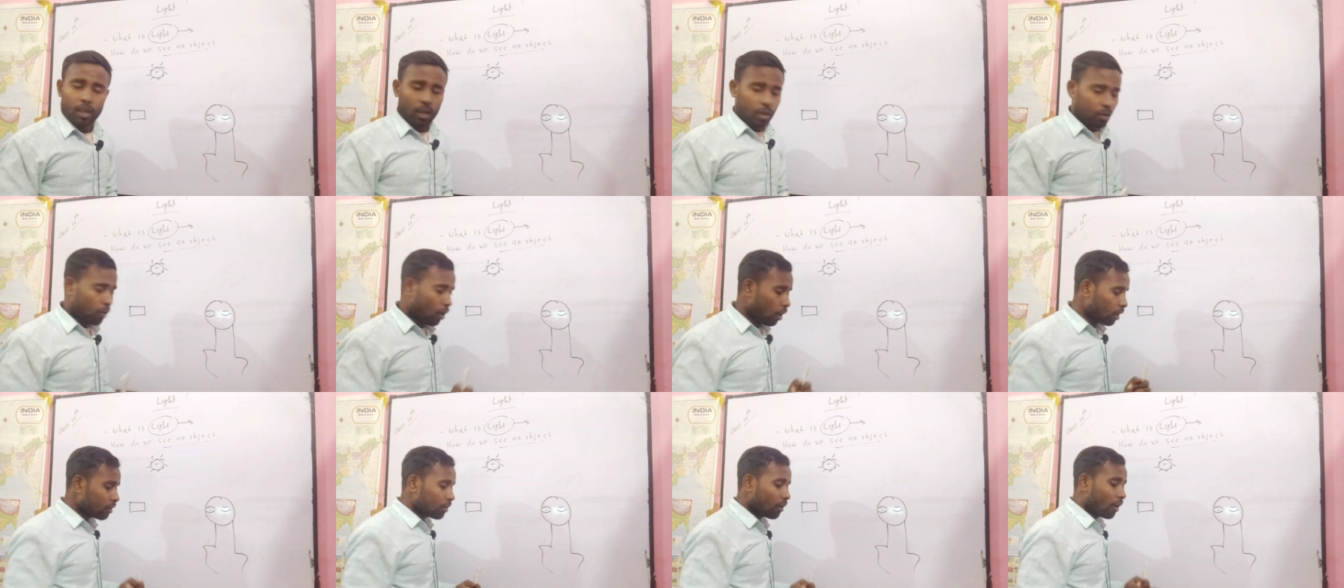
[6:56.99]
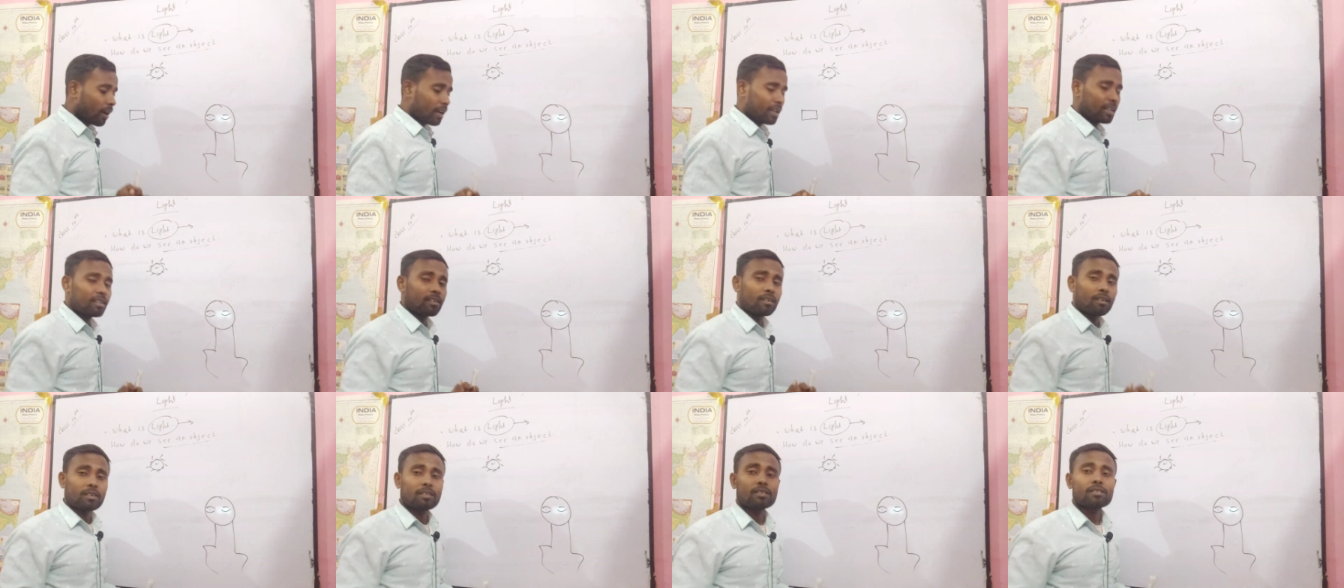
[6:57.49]
Not
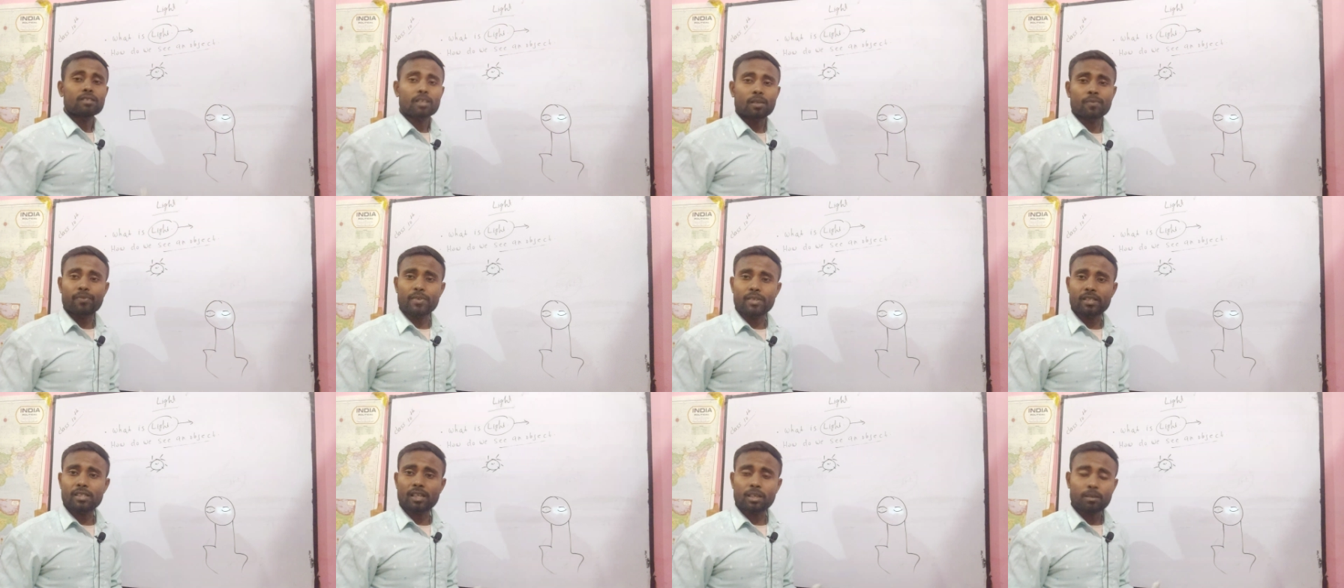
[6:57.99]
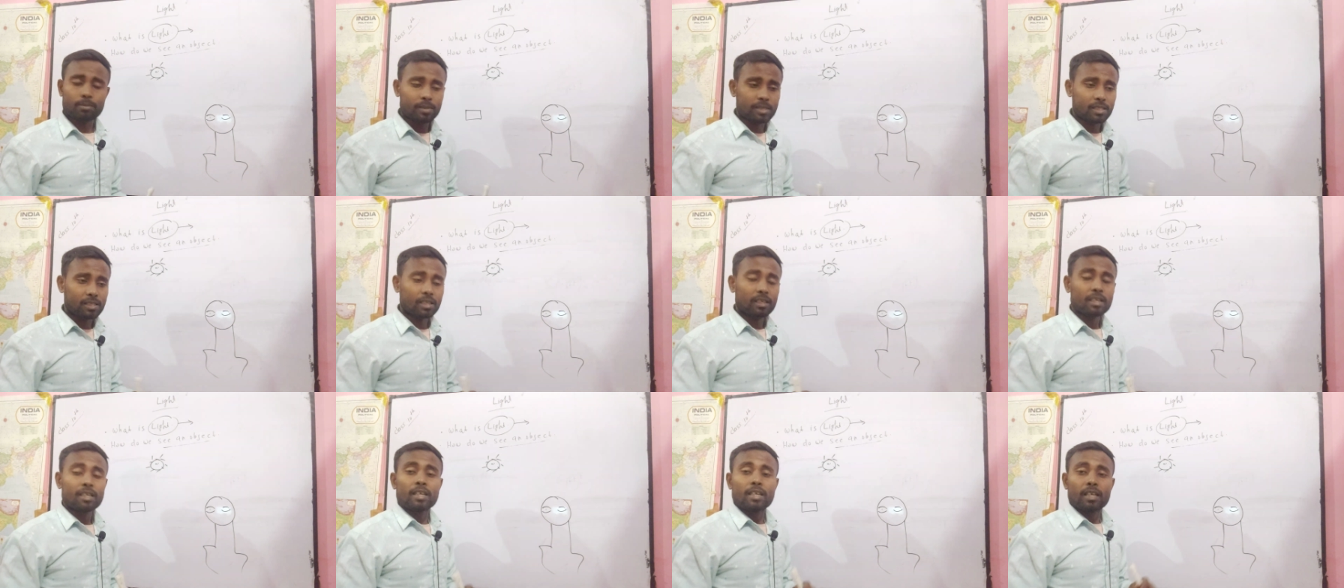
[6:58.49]
only earth's surface, that
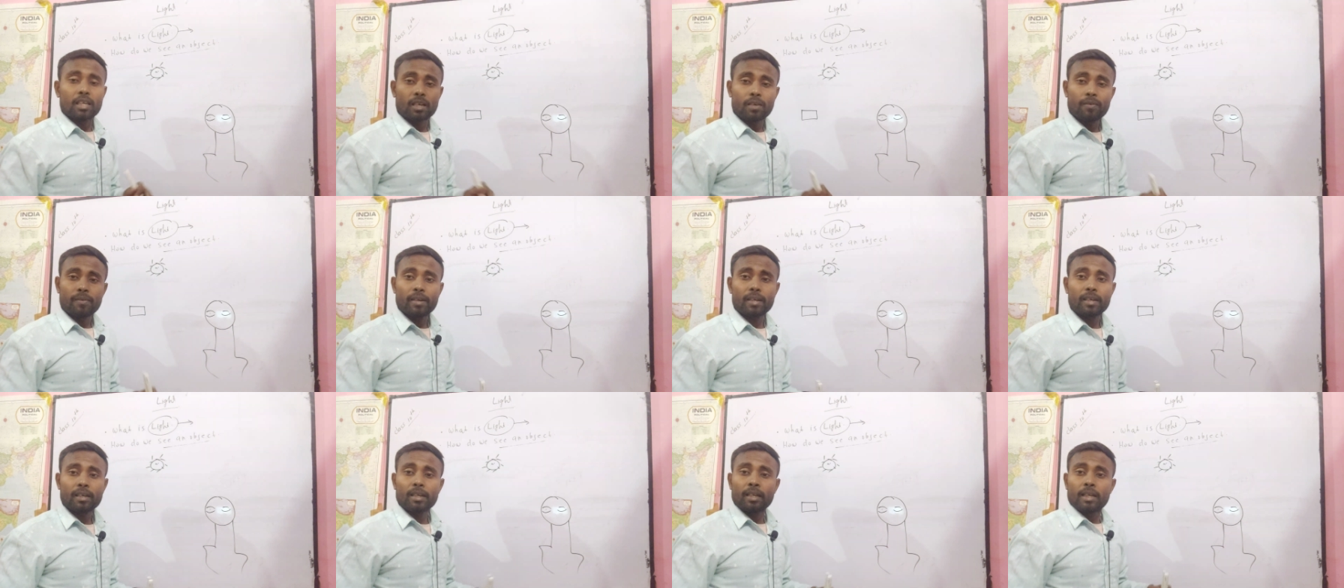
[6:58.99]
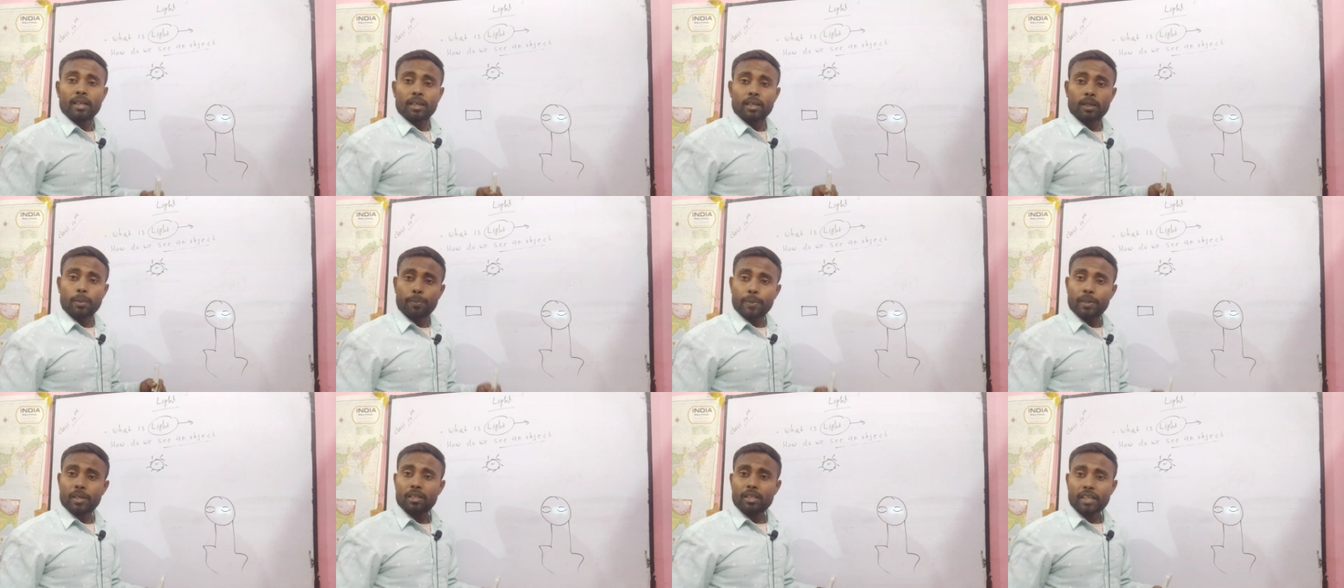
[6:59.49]
means even
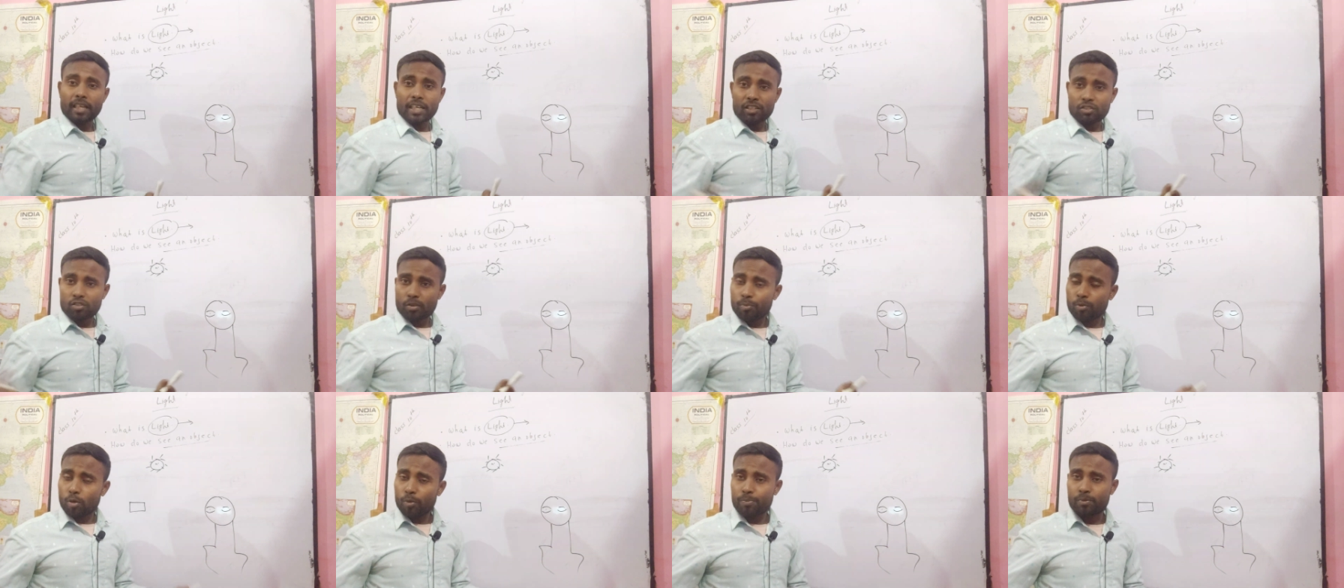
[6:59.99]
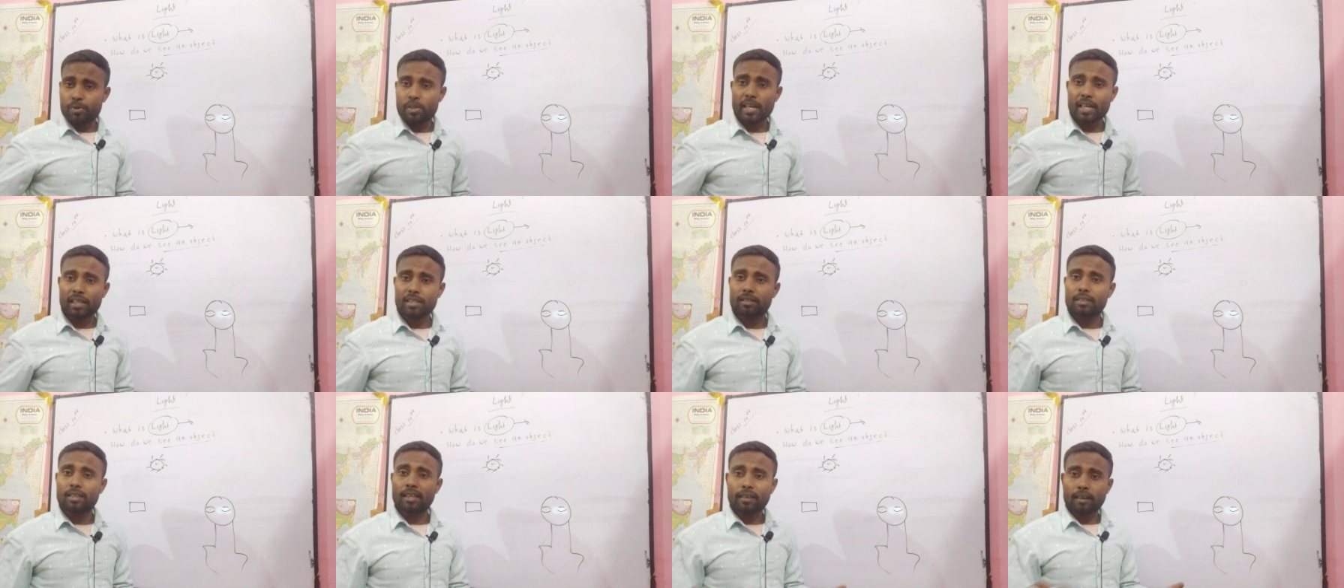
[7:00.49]
different kinds of
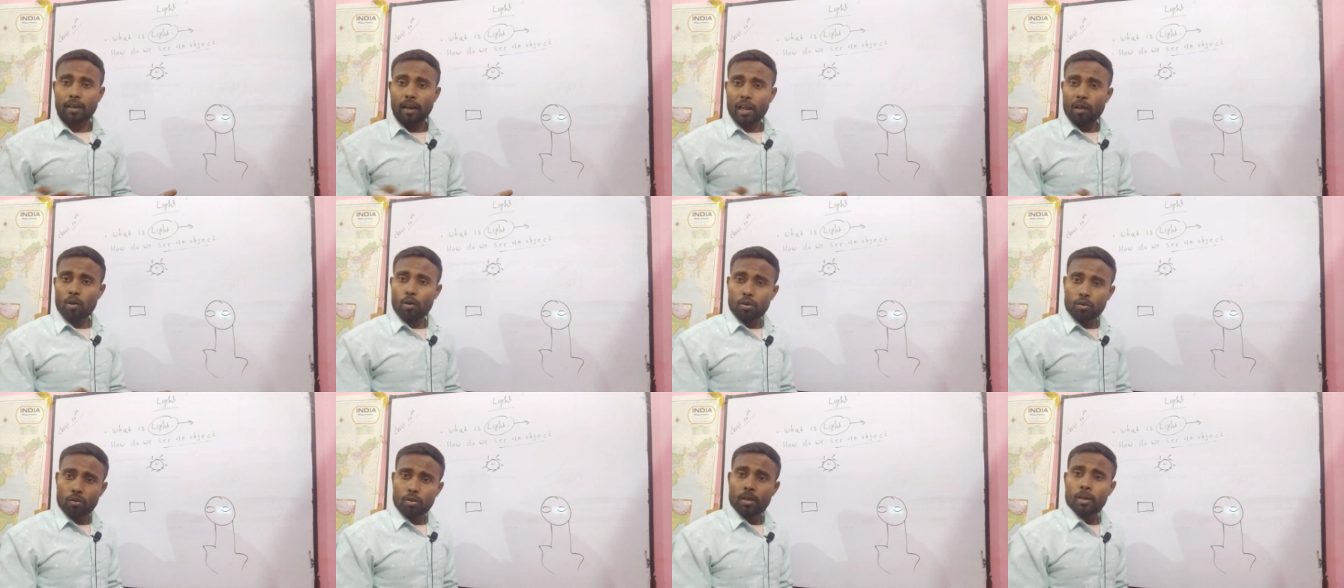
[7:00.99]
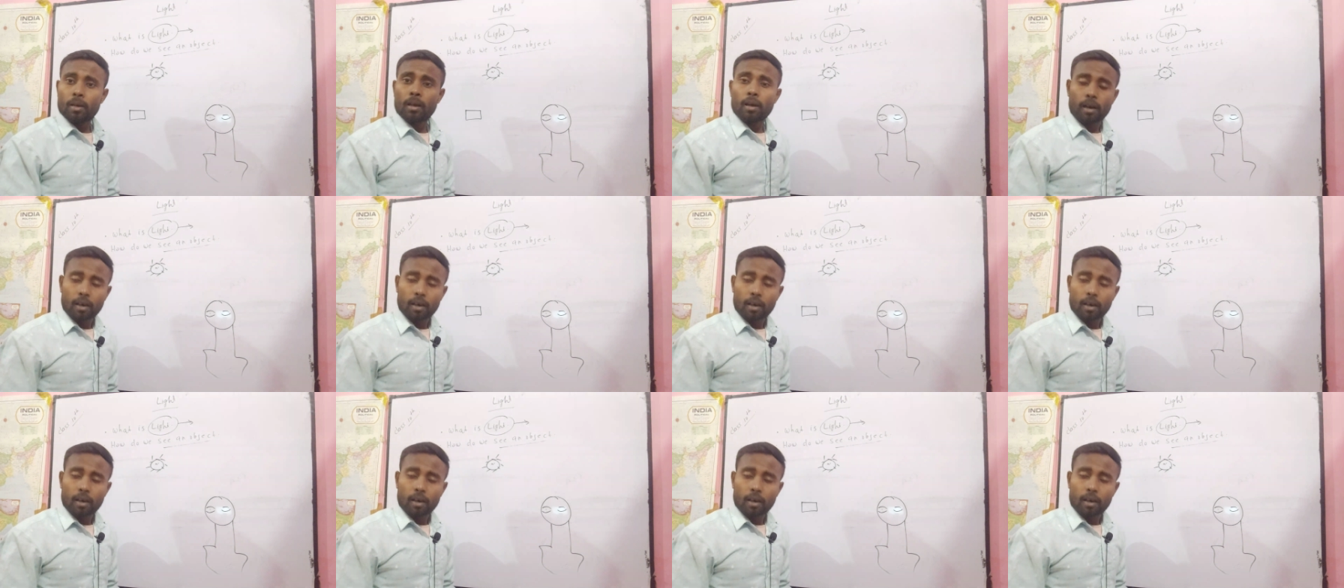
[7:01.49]
objects that lie on